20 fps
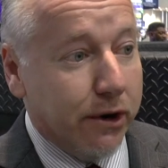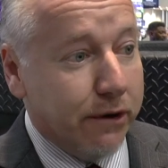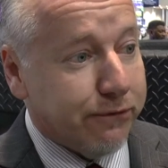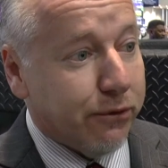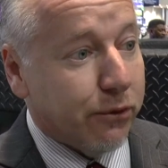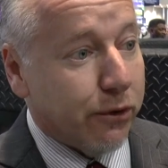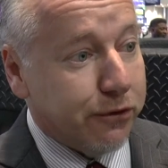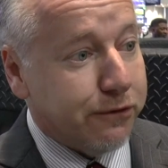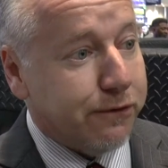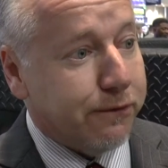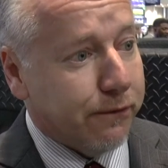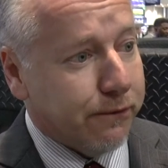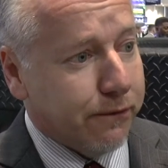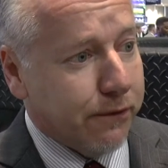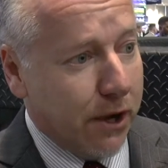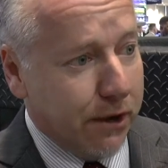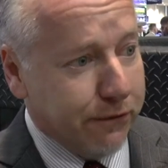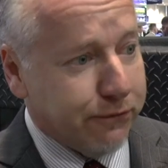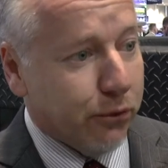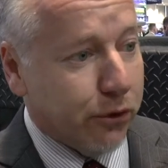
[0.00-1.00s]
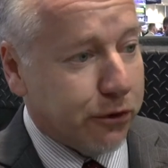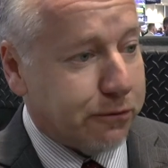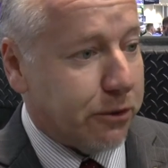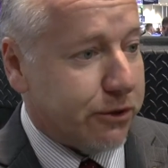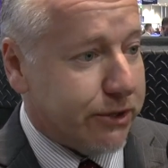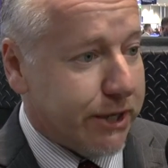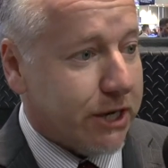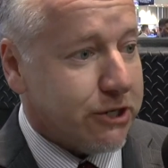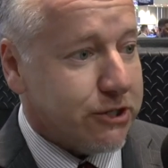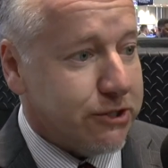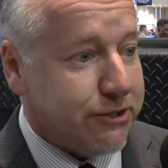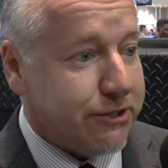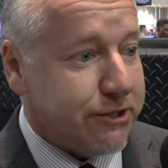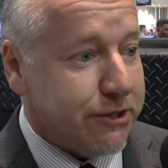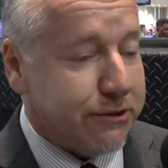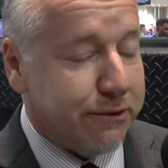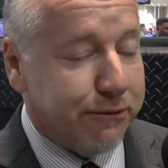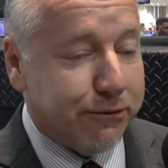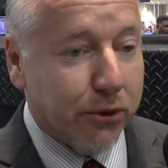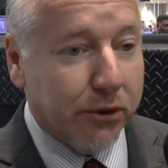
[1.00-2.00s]
a force uh, force protection
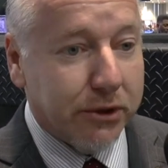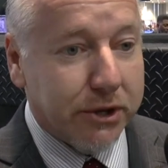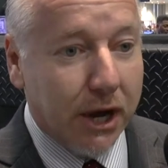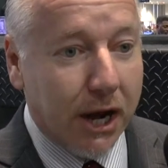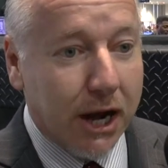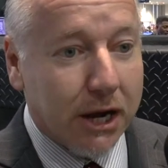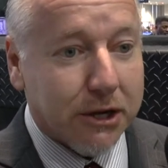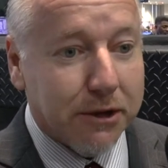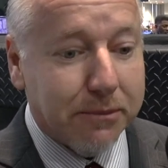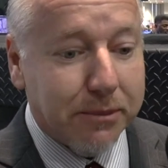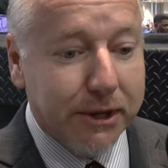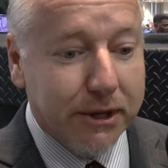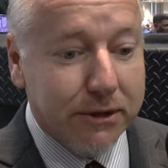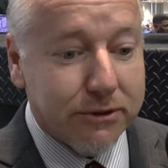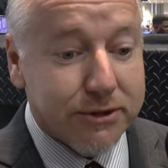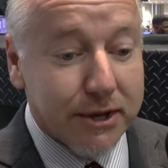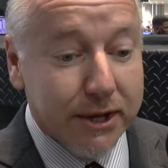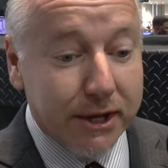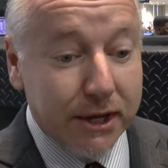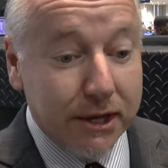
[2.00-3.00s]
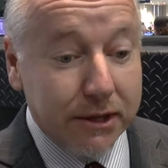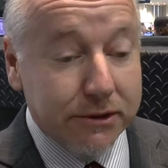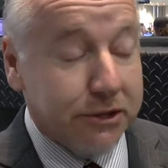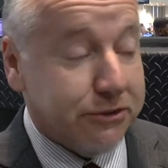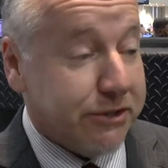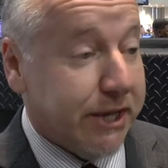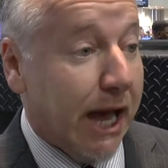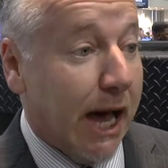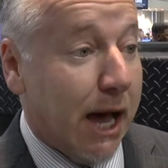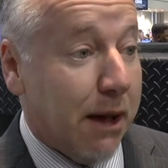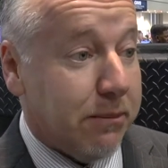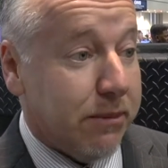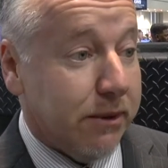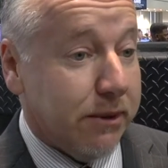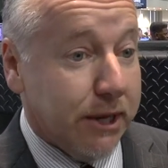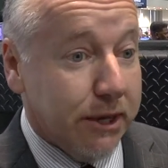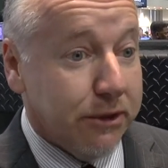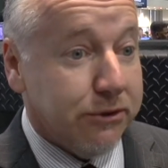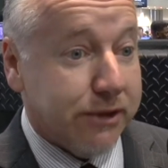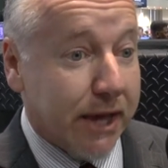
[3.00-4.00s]
system for the occupants. This cab
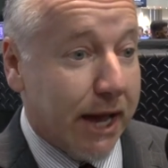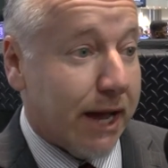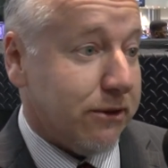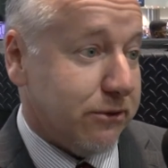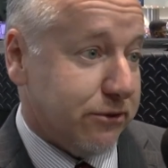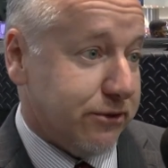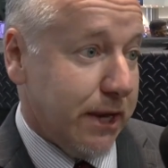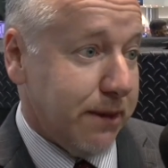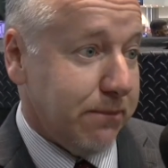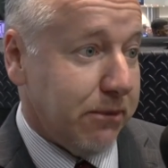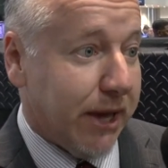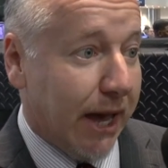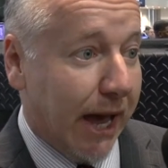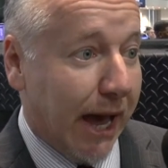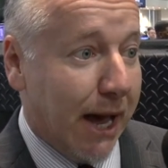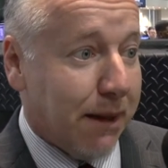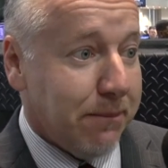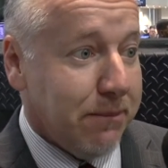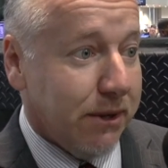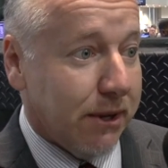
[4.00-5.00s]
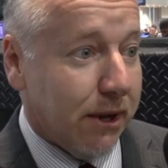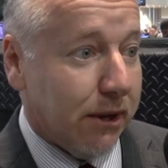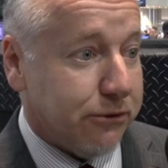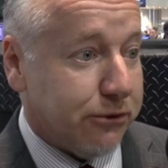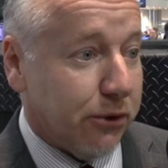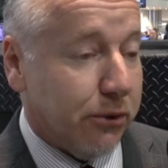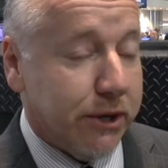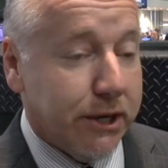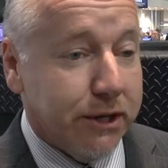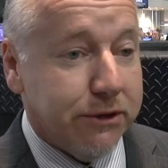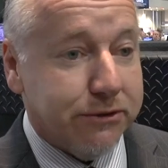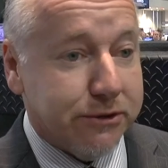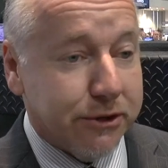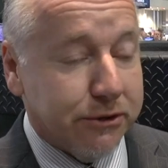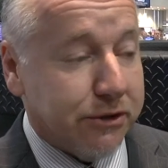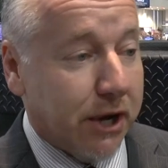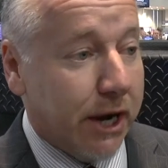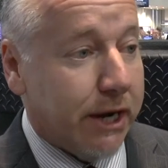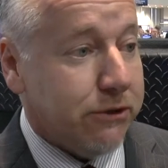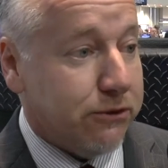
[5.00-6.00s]
is that same cab, uh, so it is
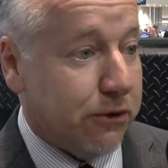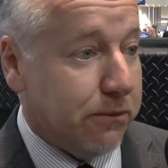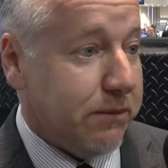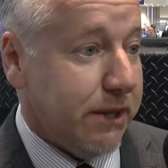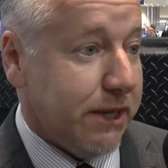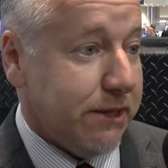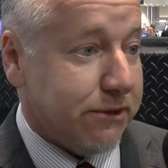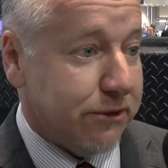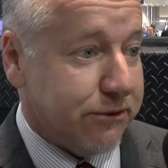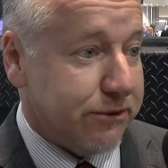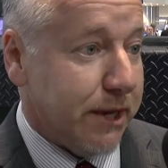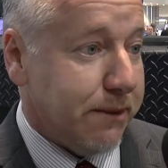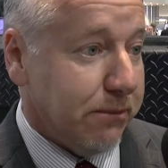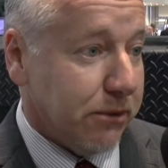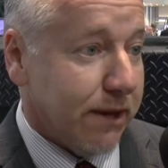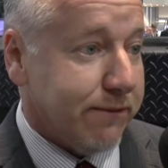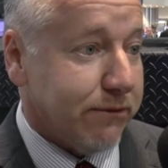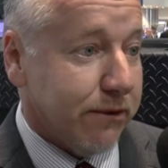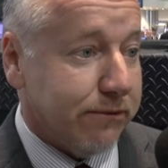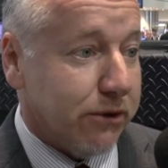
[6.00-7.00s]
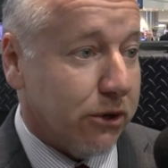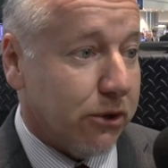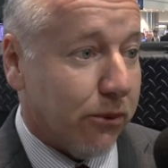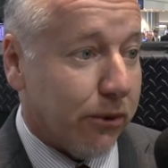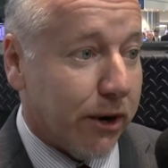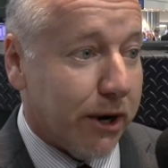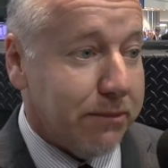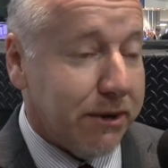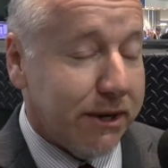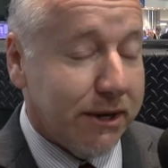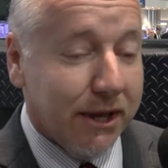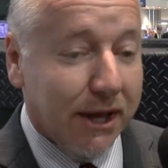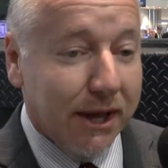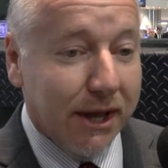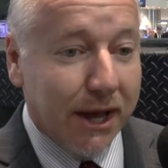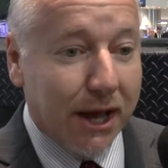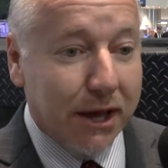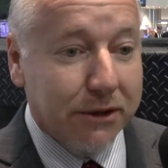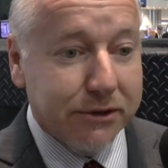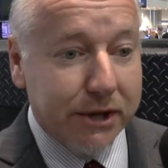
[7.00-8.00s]
designed to meet the same level of requirement
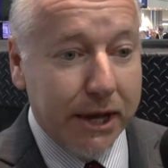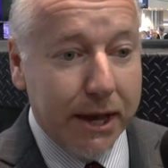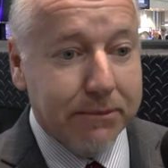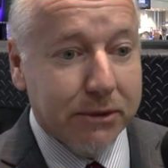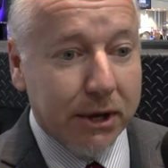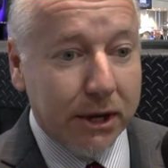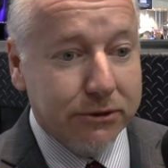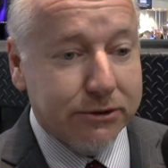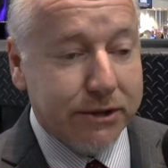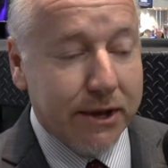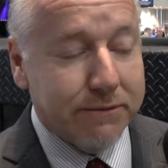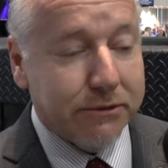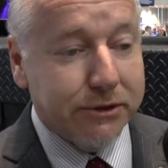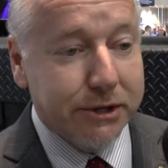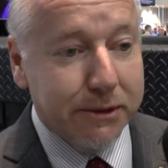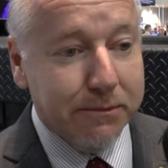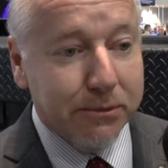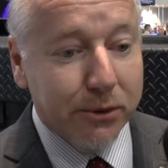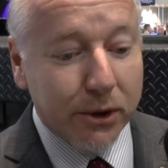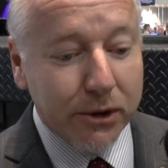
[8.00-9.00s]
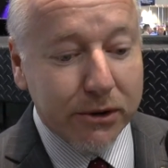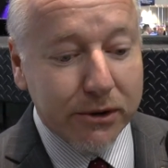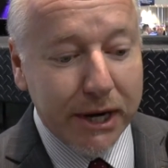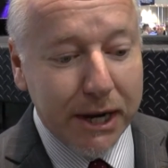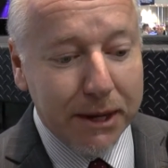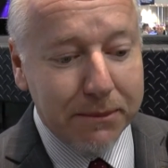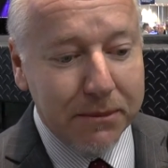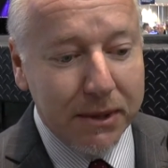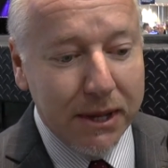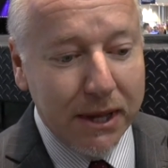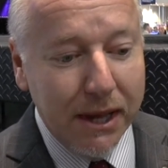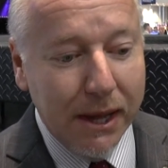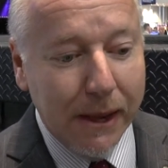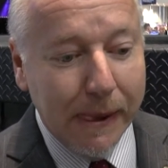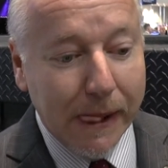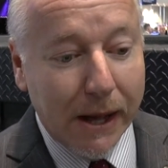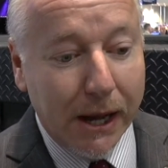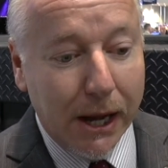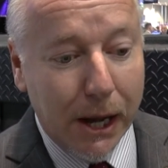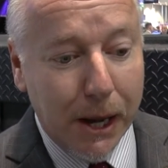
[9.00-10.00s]
as the M917 program.
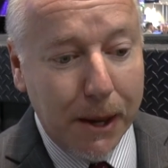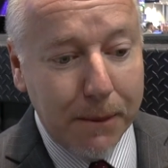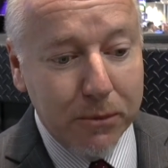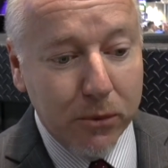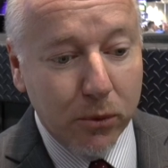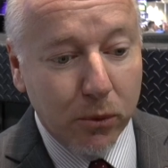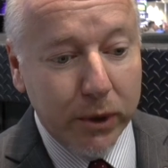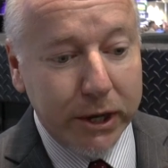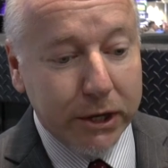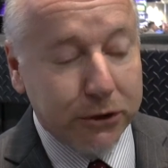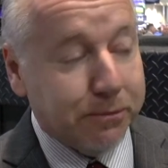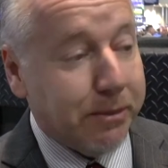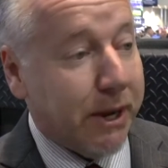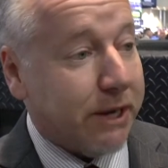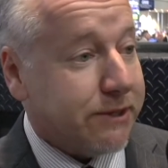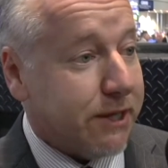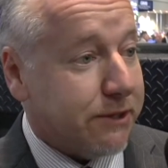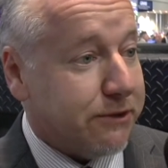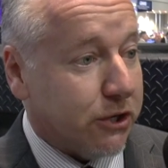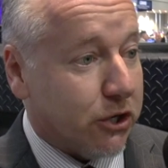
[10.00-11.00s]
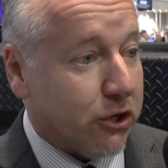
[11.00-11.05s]
Um, we expect that the